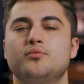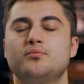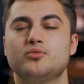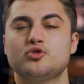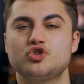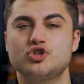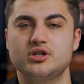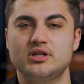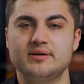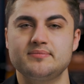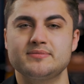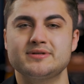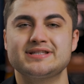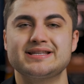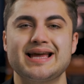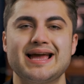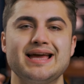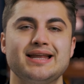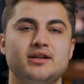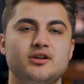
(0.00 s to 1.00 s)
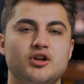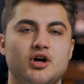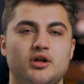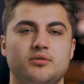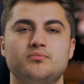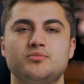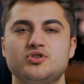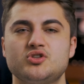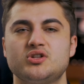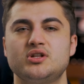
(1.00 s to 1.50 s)
Muslims and
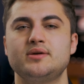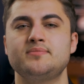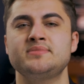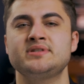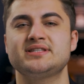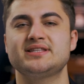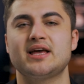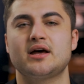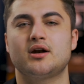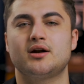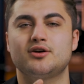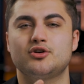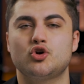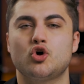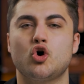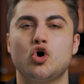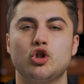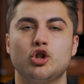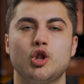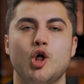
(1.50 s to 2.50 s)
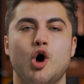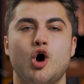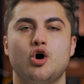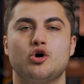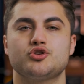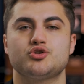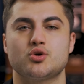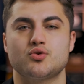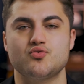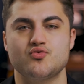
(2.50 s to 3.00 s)
non-Muslims, there are no
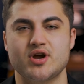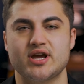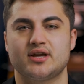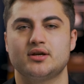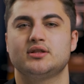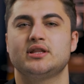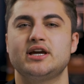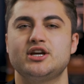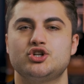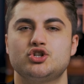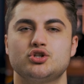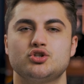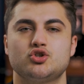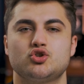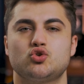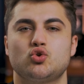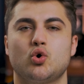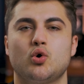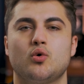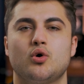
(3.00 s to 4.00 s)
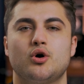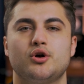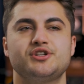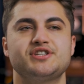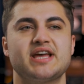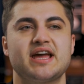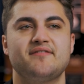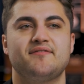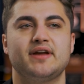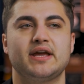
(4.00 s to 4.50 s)
laws or regulations towards
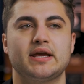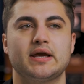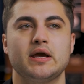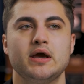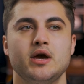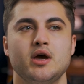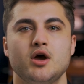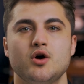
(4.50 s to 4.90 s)
having